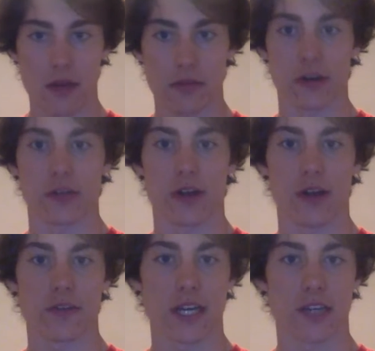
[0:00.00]
their
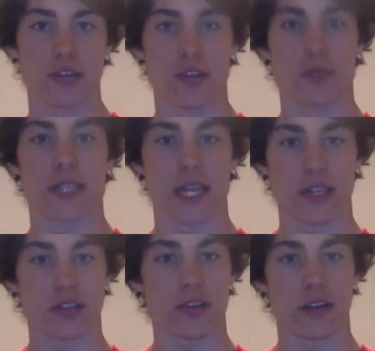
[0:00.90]
gravitational
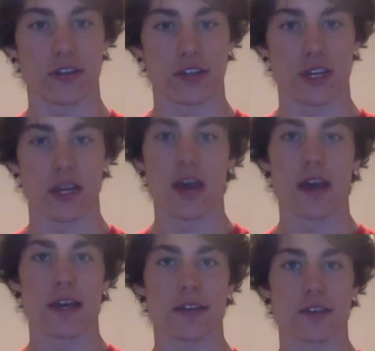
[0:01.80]
potential energy
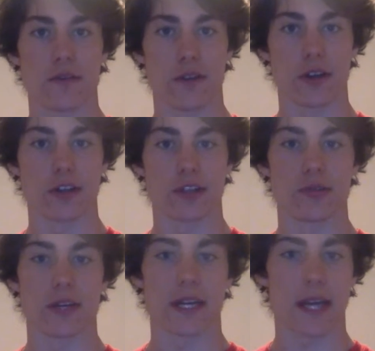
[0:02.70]
is converted to
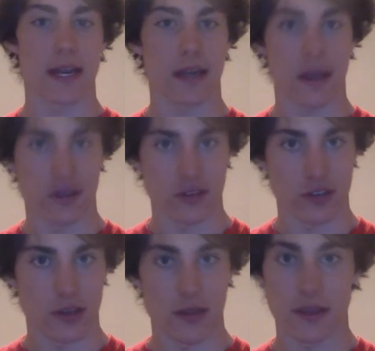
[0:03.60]
kinetic
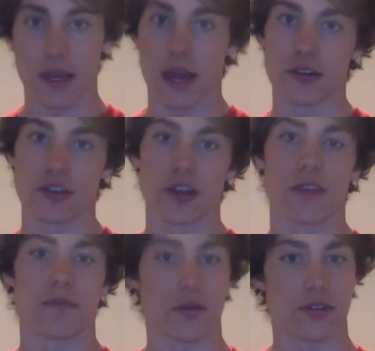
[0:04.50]
energy, the energy of
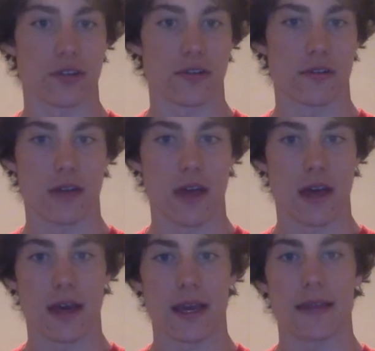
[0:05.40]
motion.
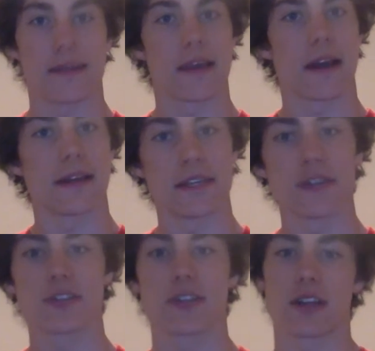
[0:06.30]
In the ideal
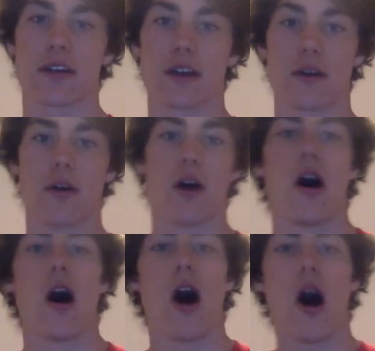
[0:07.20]
scenario,
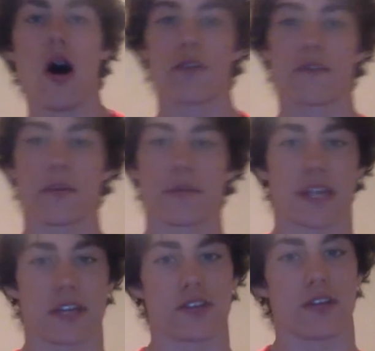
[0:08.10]
all of the
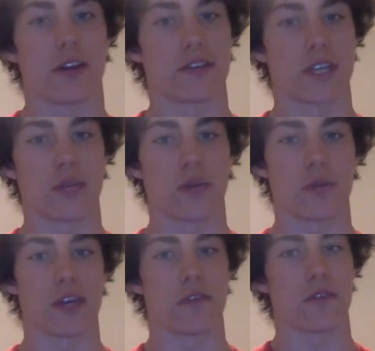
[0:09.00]
potential energy would
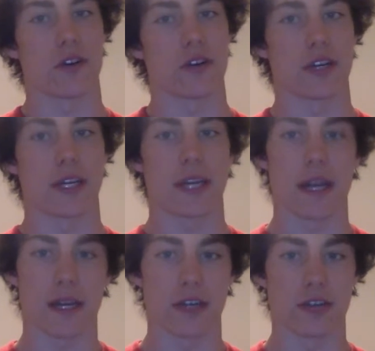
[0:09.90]
be converted to
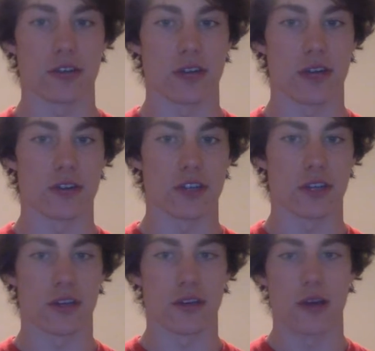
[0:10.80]
kinetic
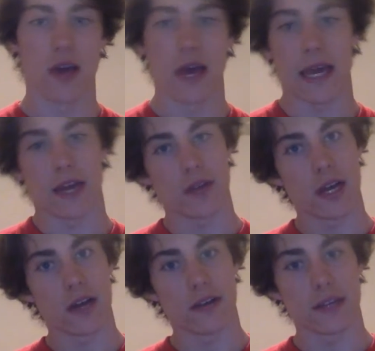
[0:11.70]
energy. In
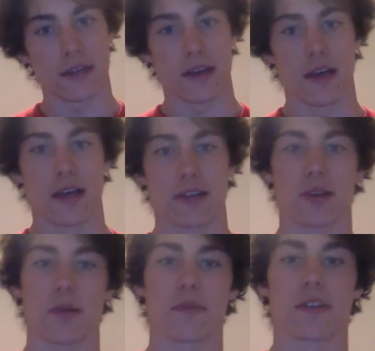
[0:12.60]
reality,
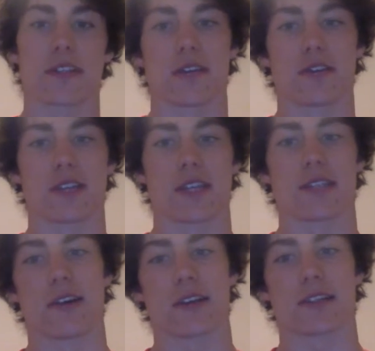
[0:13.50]
some of this energy is
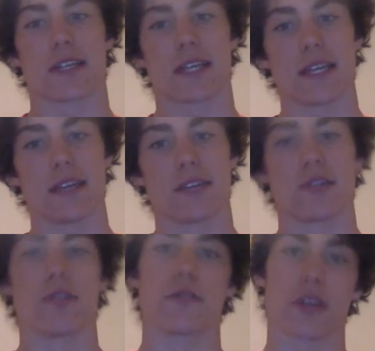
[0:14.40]
lost to heat
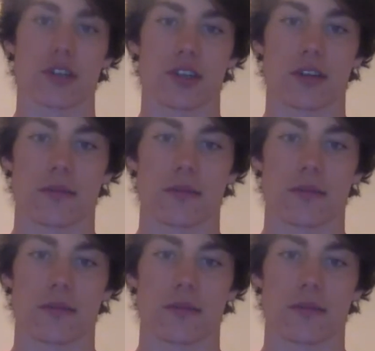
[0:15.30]
due to friction.